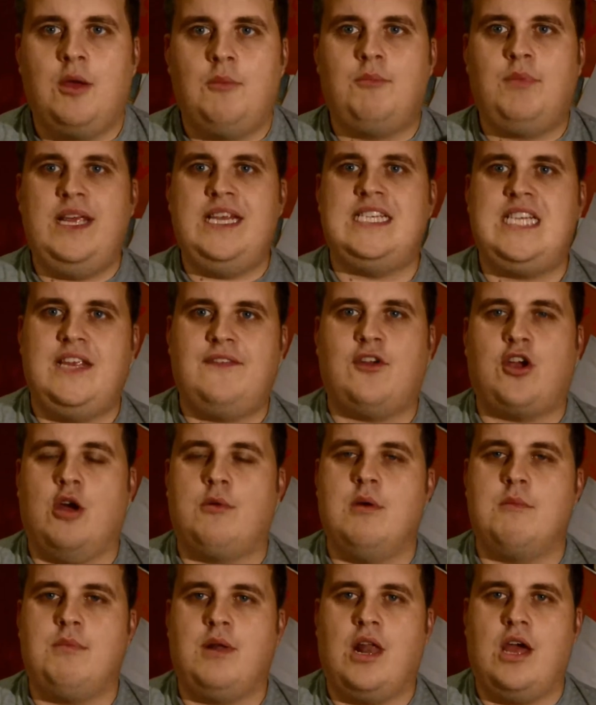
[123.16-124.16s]
Please leave a
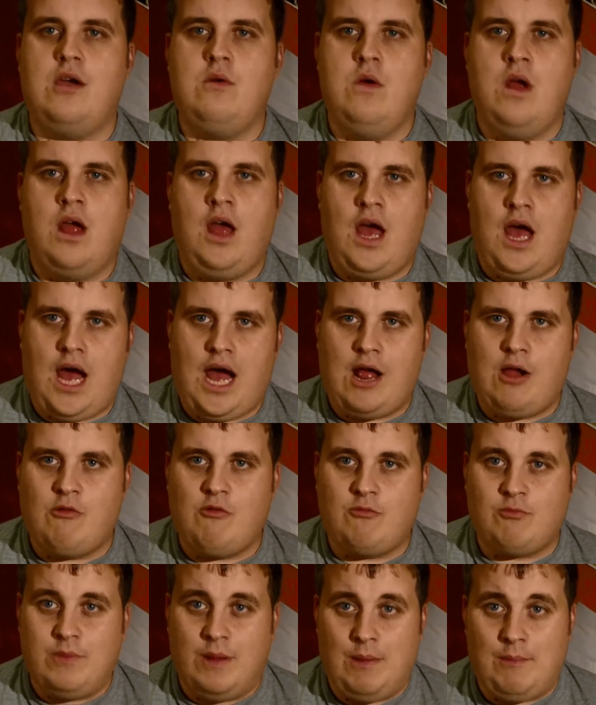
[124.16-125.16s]
comment below.
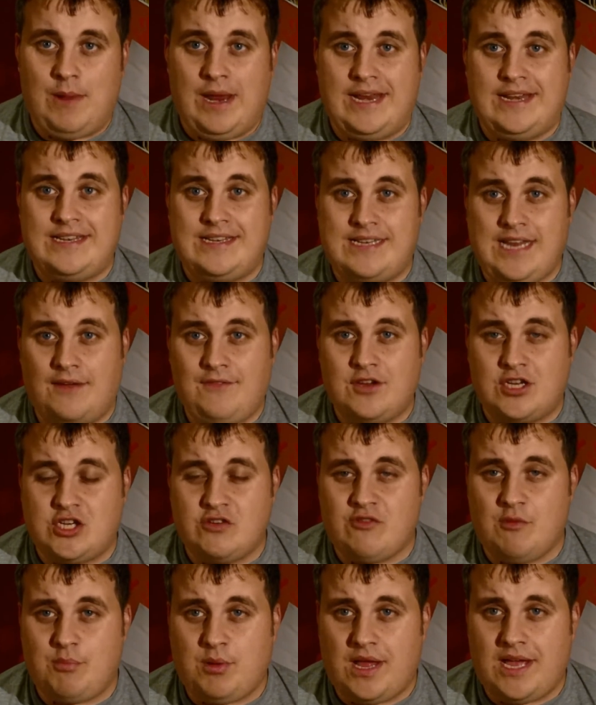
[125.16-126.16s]
I'll endeavour to
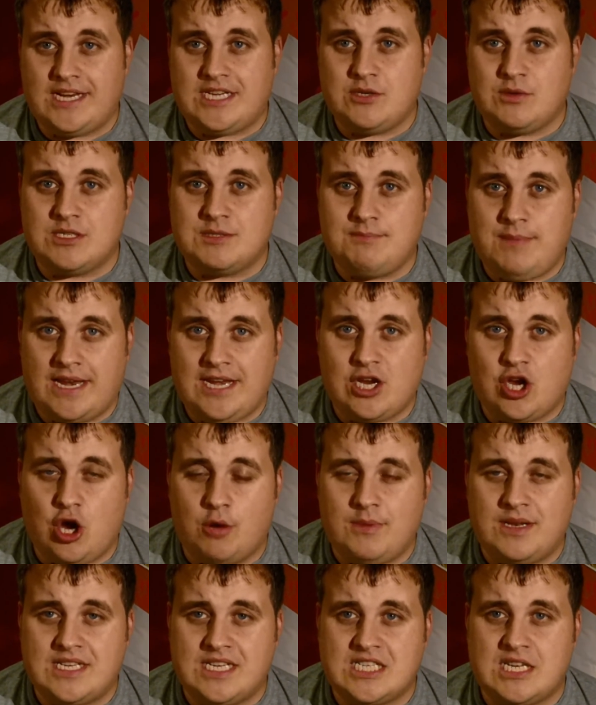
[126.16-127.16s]
reply to as many
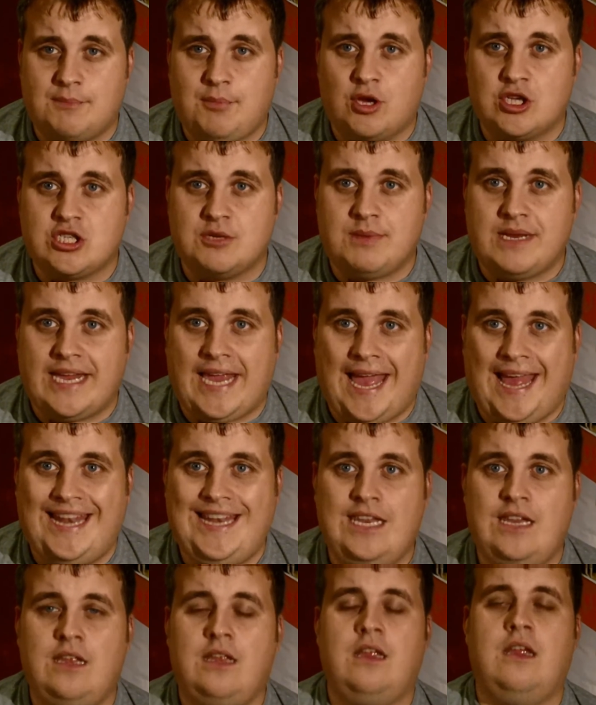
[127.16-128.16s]
comments as I possibly can.
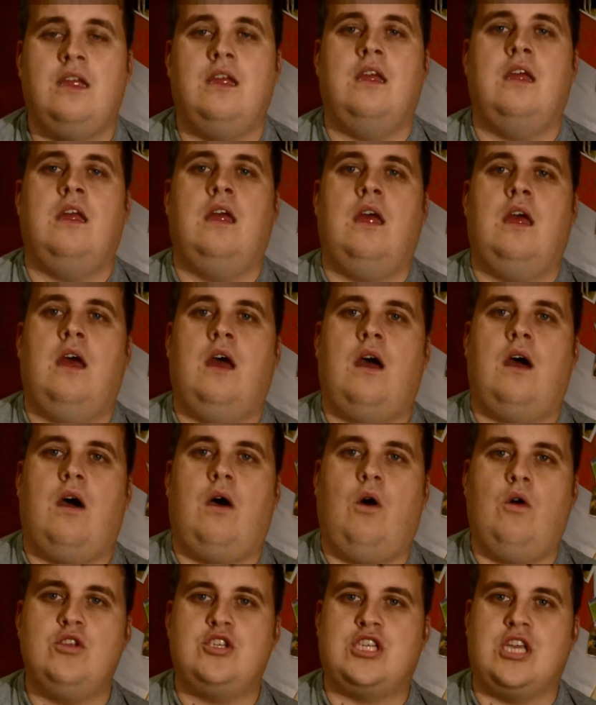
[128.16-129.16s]

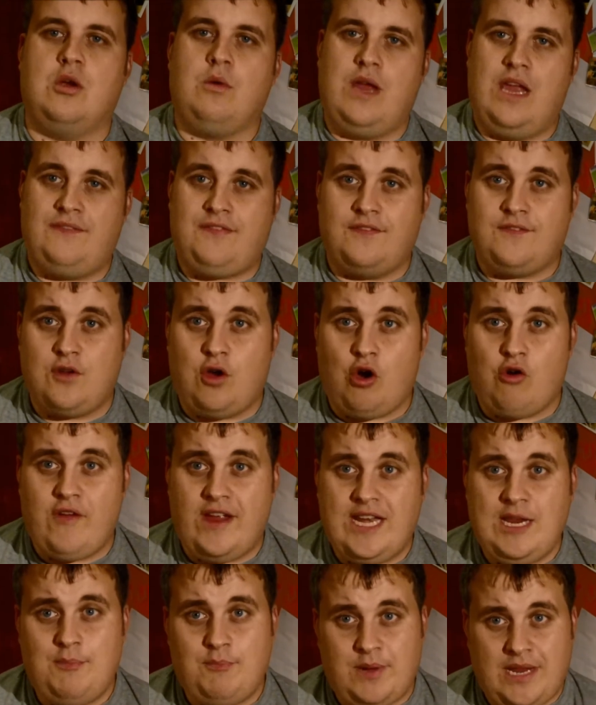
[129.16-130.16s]
Also, if you're not
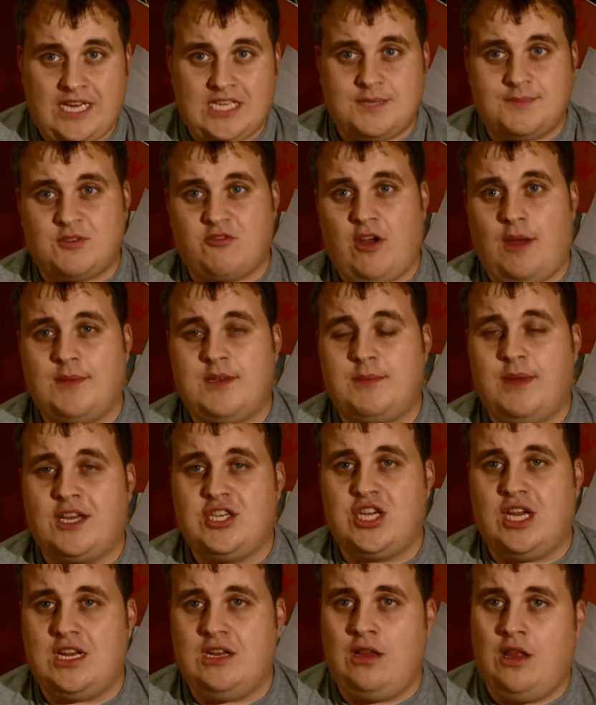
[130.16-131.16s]
already, please subscribe to my
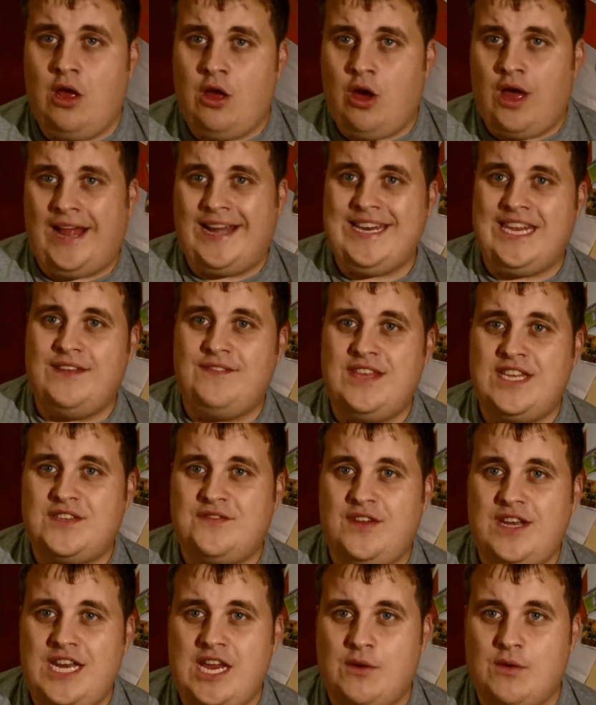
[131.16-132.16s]
channel and give this
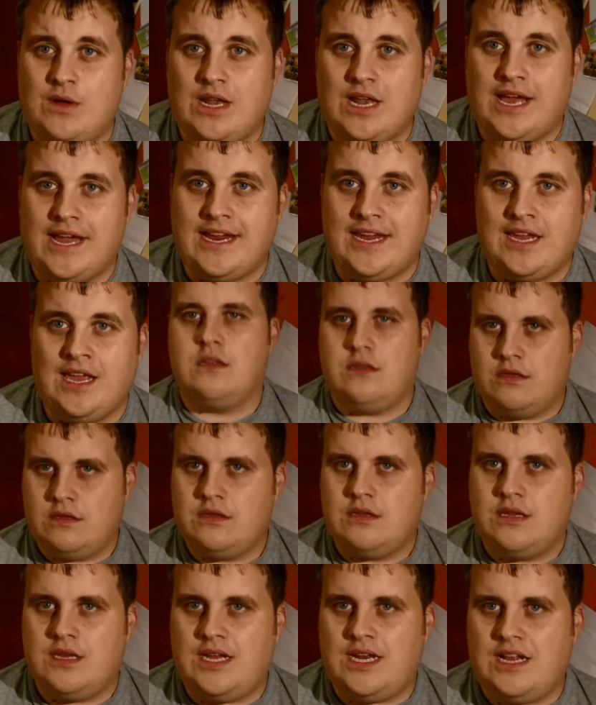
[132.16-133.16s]
video a like.
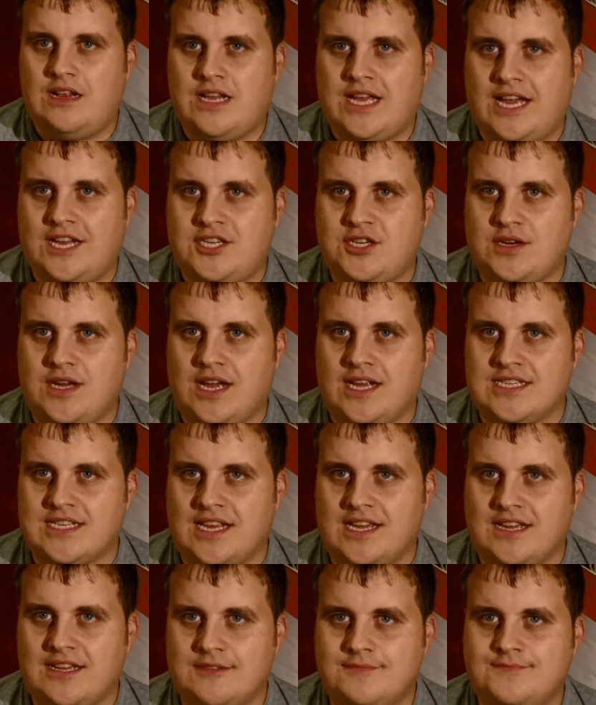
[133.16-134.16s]
And I'll catch you guys
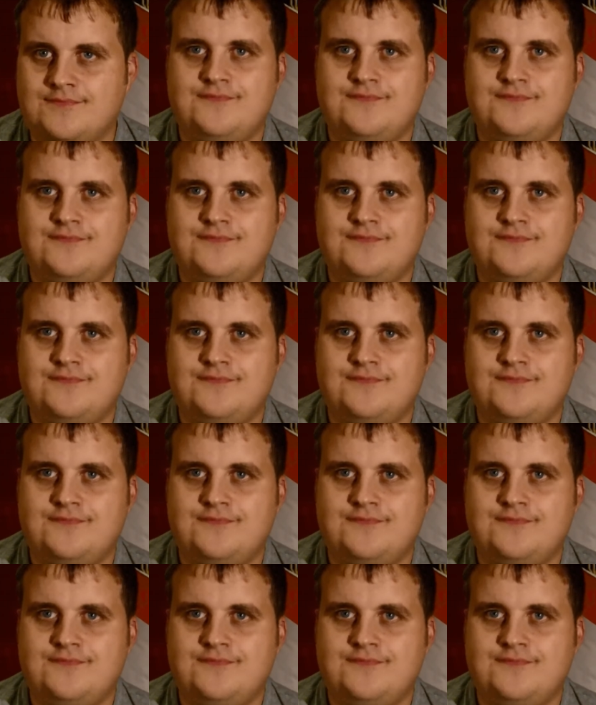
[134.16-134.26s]
later.